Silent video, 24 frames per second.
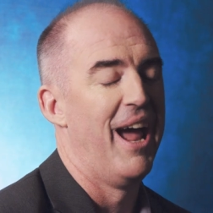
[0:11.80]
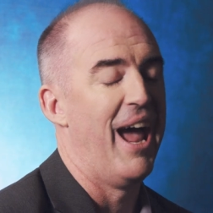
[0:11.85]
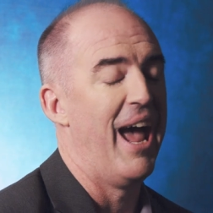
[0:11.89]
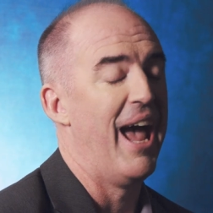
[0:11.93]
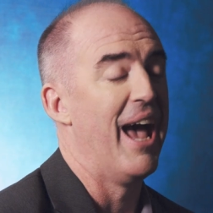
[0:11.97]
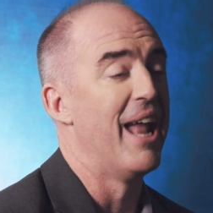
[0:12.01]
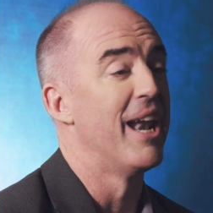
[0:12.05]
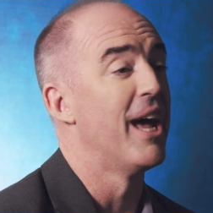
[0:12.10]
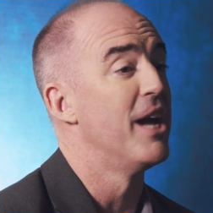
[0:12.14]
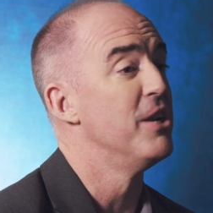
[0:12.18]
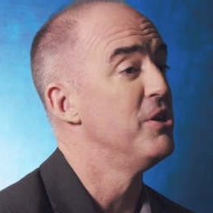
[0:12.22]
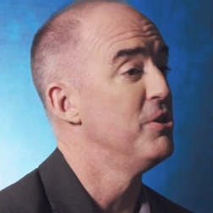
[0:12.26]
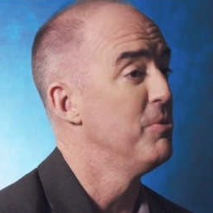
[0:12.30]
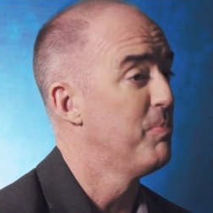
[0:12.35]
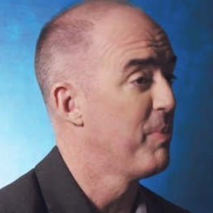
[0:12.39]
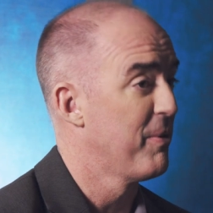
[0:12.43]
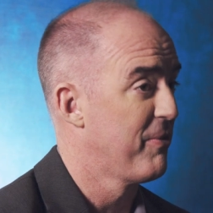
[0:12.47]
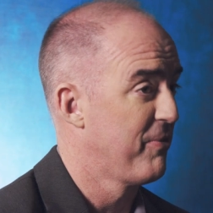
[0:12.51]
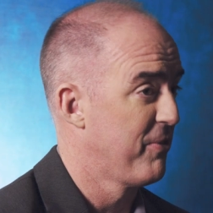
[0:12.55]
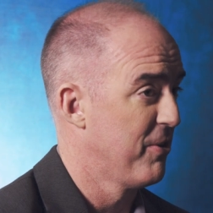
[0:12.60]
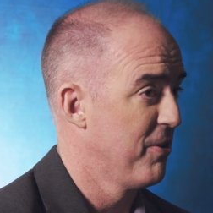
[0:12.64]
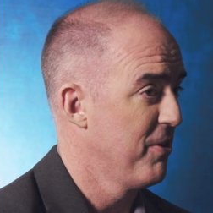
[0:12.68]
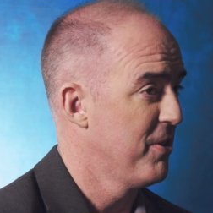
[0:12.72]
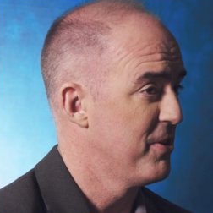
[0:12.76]
And I do
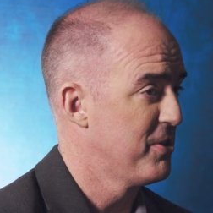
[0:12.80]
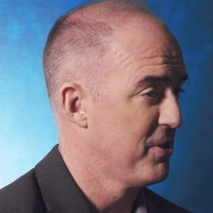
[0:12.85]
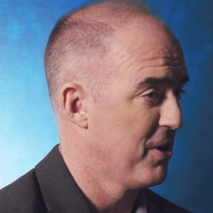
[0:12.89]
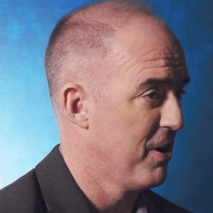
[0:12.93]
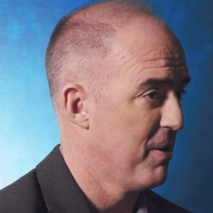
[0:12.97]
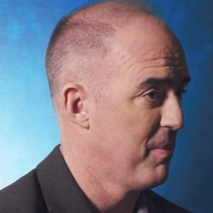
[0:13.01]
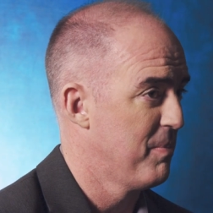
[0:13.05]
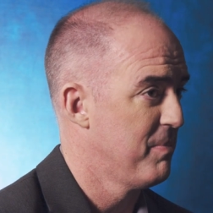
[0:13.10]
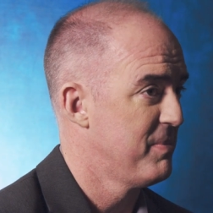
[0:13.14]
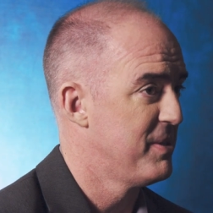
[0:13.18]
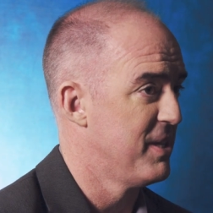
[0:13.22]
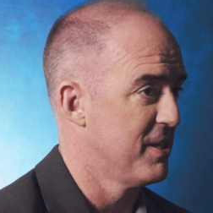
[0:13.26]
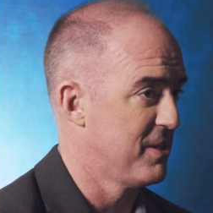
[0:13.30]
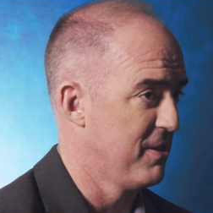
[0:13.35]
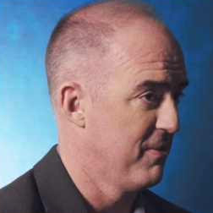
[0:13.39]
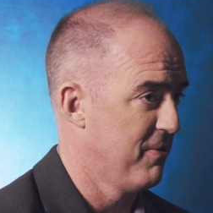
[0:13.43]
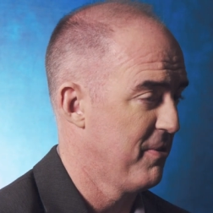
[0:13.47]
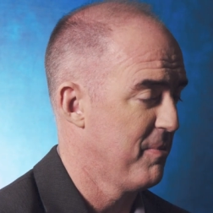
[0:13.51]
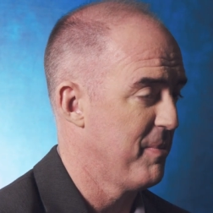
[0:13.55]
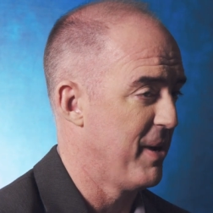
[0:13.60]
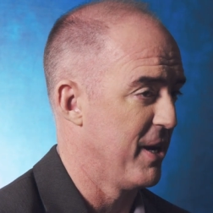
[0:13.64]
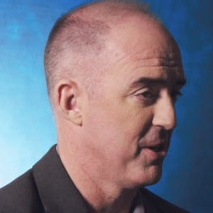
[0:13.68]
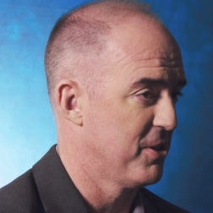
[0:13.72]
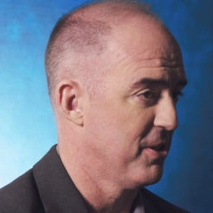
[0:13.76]
prefer the term
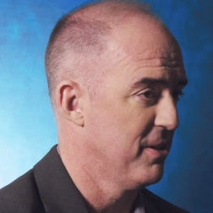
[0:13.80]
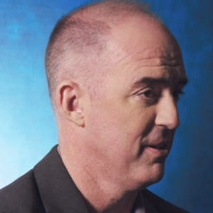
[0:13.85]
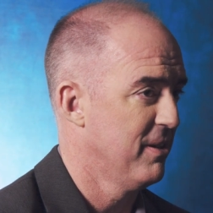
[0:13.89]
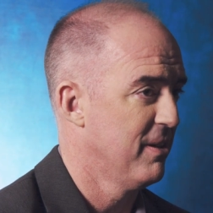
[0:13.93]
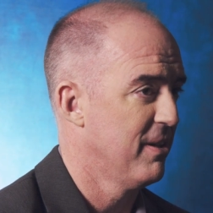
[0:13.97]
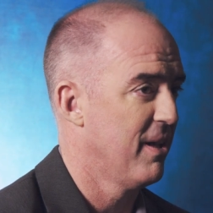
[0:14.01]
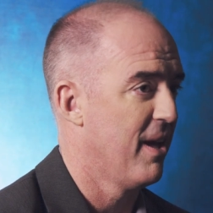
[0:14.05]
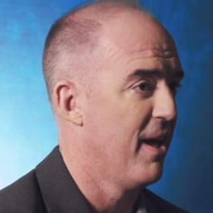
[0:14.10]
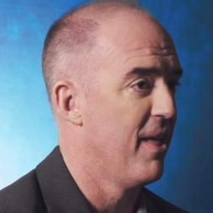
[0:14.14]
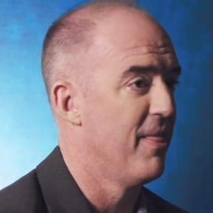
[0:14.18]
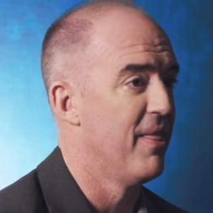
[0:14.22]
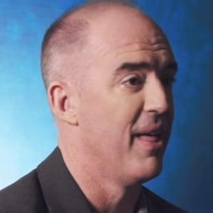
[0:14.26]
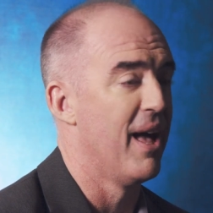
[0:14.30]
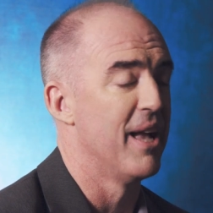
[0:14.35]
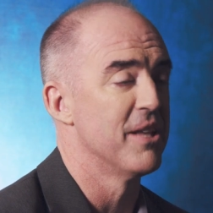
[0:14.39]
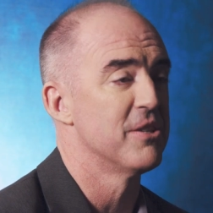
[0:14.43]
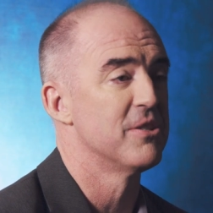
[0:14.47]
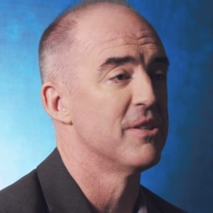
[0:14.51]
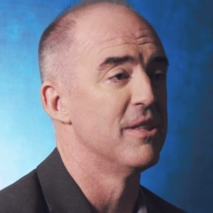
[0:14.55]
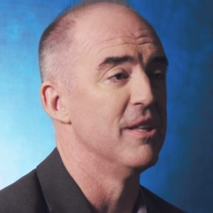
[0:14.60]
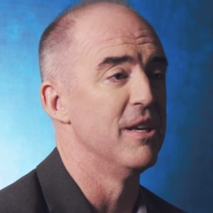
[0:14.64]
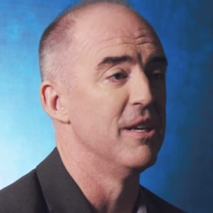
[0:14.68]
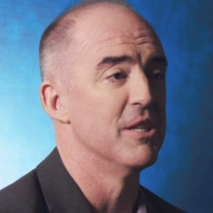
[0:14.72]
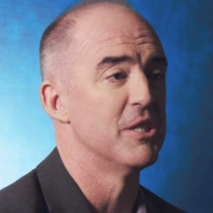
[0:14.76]
disinformation, and
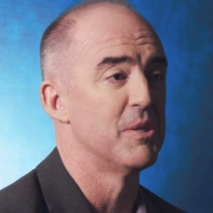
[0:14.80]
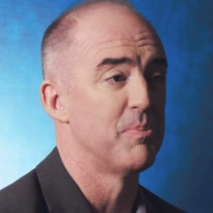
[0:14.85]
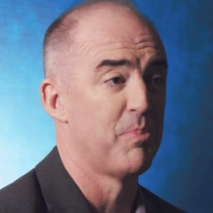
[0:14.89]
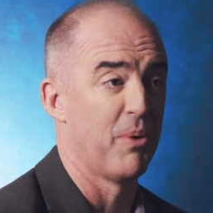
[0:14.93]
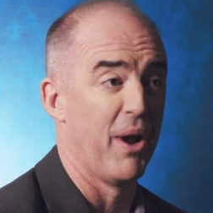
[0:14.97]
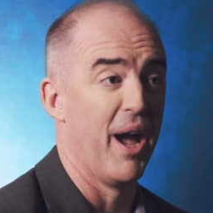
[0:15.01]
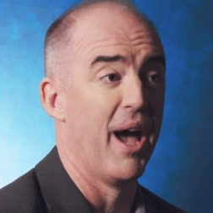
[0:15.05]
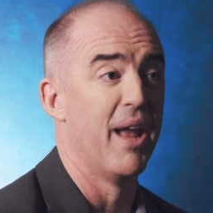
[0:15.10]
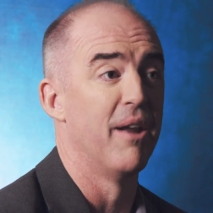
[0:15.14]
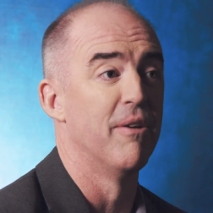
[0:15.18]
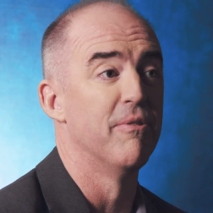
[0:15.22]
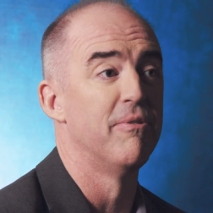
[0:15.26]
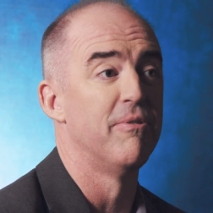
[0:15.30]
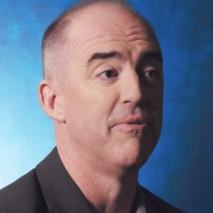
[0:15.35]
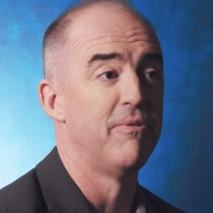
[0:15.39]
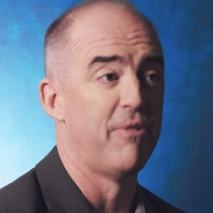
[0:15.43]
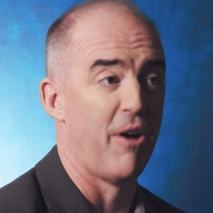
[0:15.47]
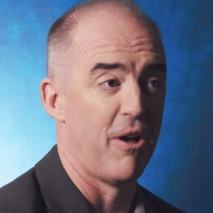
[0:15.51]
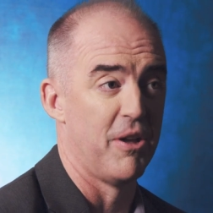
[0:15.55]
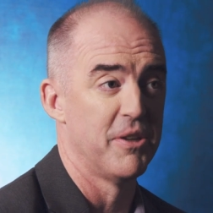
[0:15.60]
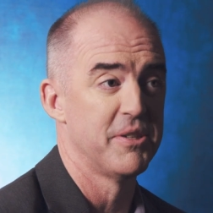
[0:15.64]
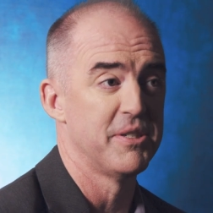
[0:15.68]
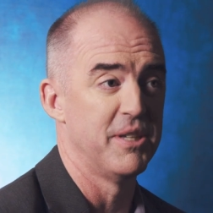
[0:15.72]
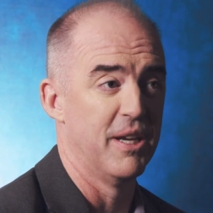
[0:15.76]
that's the spread of
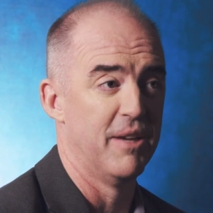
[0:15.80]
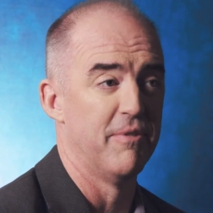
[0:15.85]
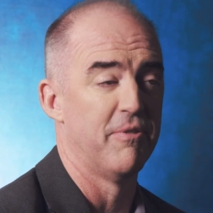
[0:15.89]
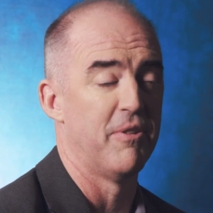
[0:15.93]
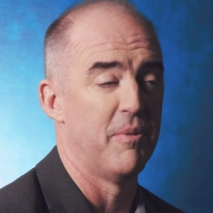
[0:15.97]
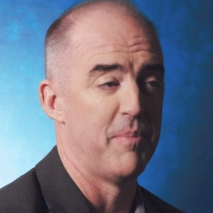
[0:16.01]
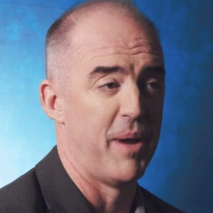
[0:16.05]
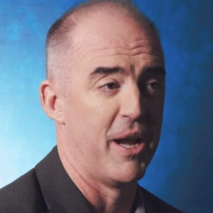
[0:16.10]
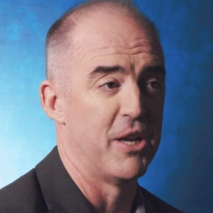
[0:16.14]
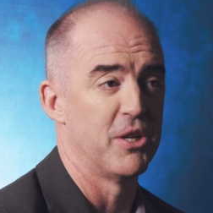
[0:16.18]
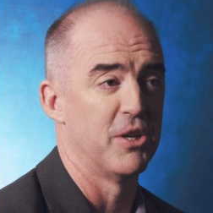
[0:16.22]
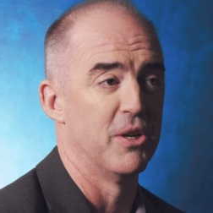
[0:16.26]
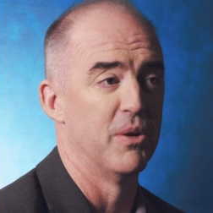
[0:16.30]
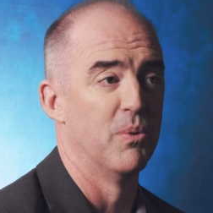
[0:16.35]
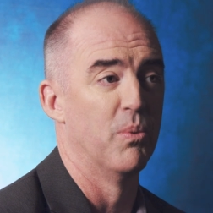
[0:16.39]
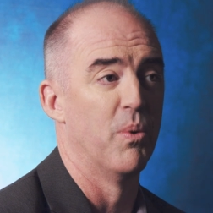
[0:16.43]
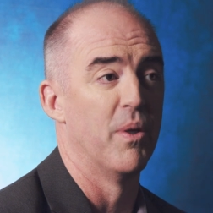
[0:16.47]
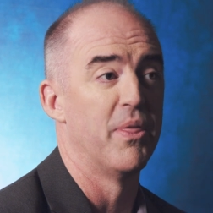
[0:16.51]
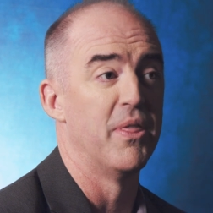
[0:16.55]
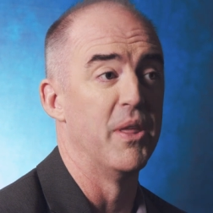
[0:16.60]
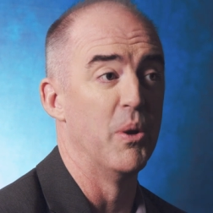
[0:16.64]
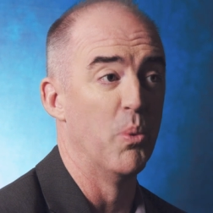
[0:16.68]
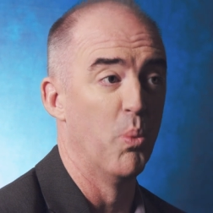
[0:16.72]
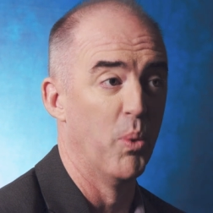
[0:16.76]
false information
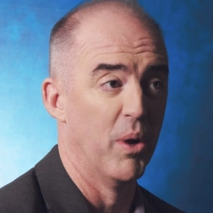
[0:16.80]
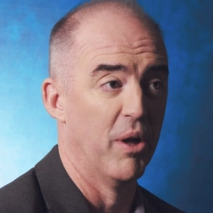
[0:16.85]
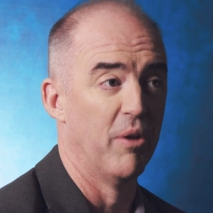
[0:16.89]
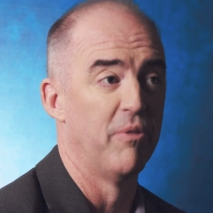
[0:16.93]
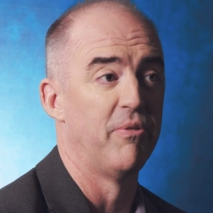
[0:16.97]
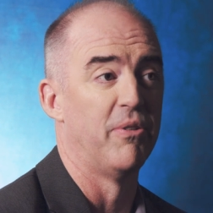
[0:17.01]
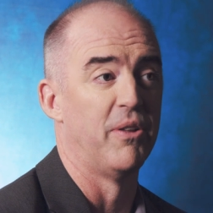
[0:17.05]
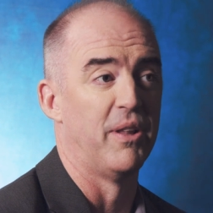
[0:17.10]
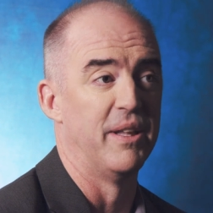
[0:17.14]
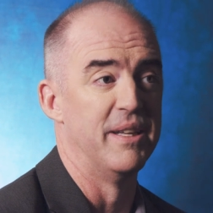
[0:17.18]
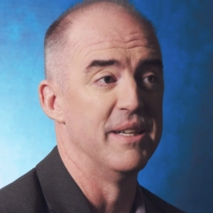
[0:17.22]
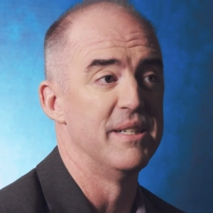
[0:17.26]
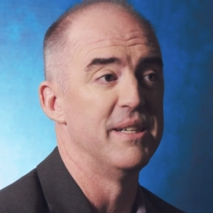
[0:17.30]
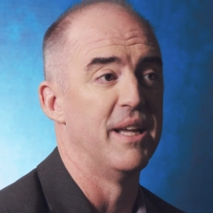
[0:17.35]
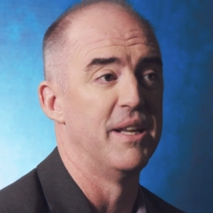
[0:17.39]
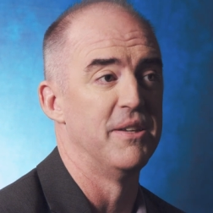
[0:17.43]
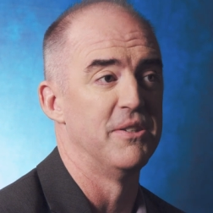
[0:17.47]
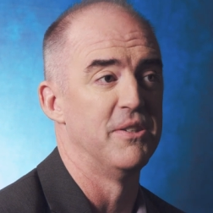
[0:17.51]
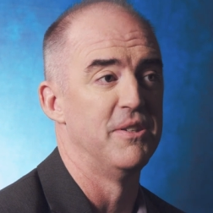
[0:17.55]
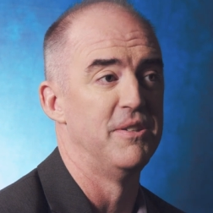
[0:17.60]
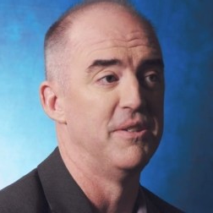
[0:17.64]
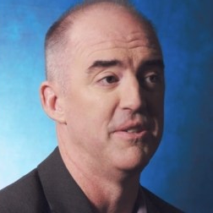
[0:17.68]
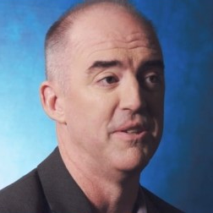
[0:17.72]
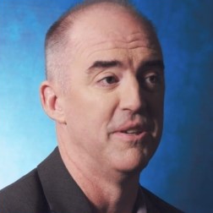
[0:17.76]
with the willful
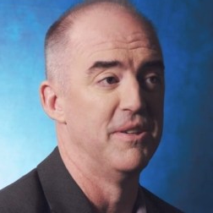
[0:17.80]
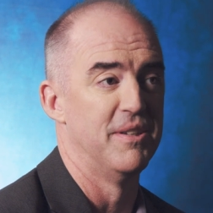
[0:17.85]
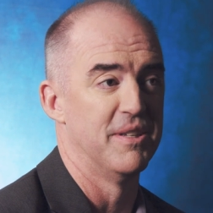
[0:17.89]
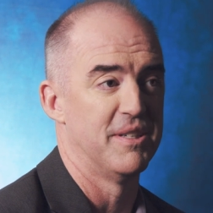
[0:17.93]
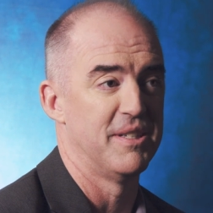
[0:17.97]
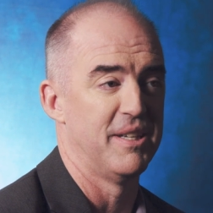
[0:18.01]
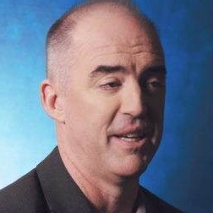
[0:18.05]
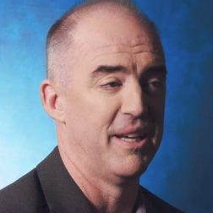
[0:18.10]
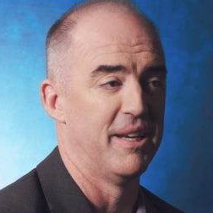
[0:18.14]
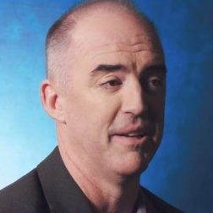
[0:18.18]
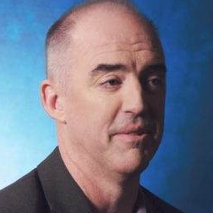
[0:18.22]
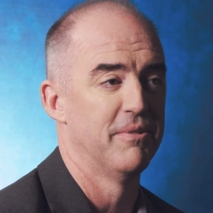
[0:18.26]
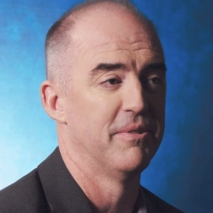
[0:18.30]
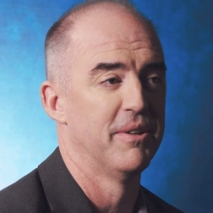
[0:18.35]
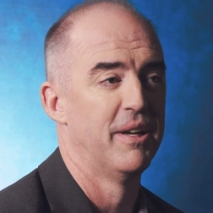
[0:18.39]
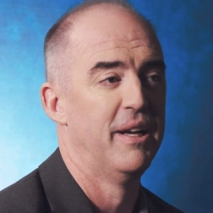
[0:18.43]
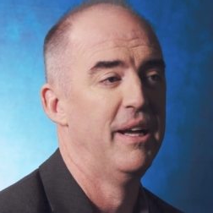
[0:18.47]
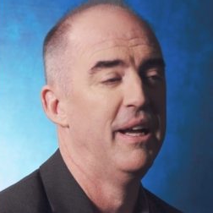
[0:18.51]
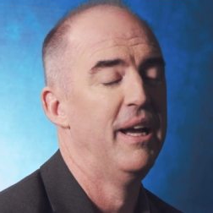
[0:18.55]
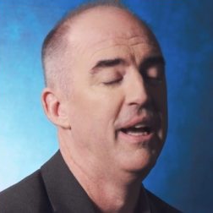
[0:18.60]
intent to deceive.